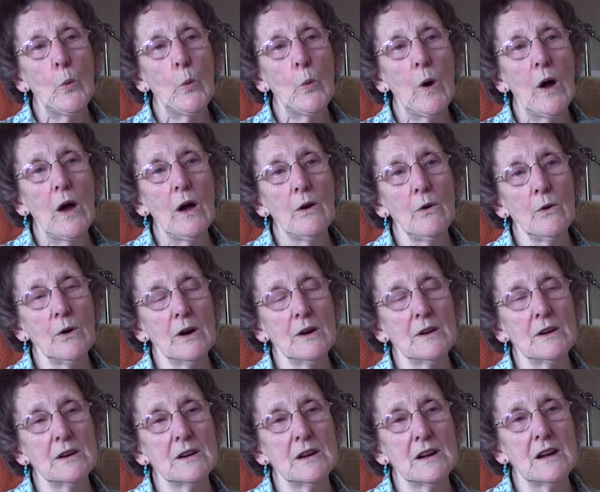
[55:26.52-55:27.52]
Wow.
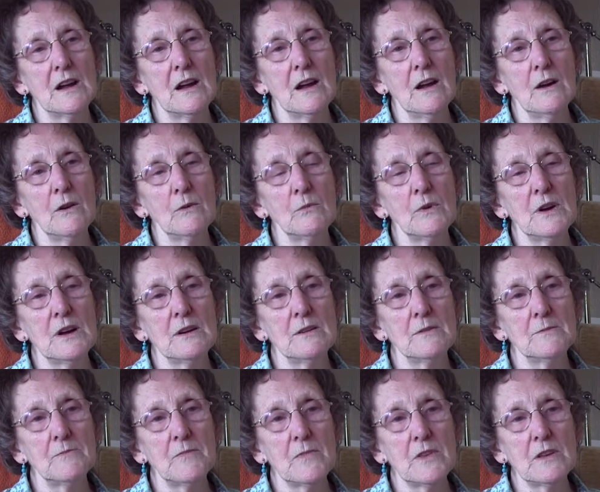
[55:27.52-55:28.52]

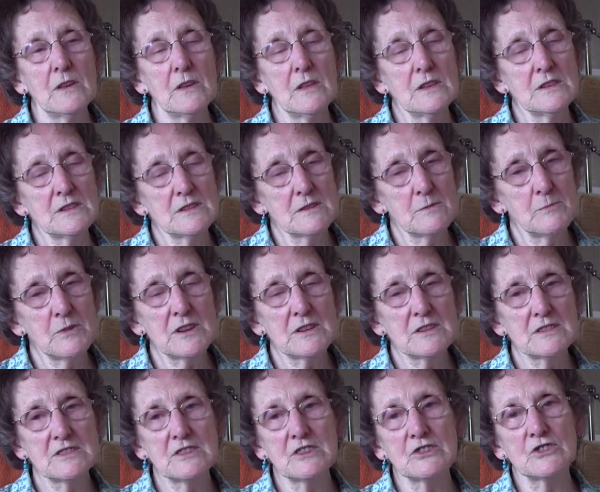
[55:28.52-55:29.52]
Well, this is a
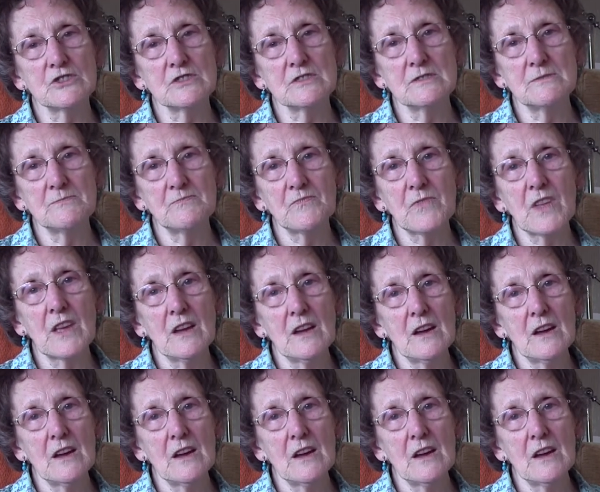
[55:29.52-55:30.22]
big decision.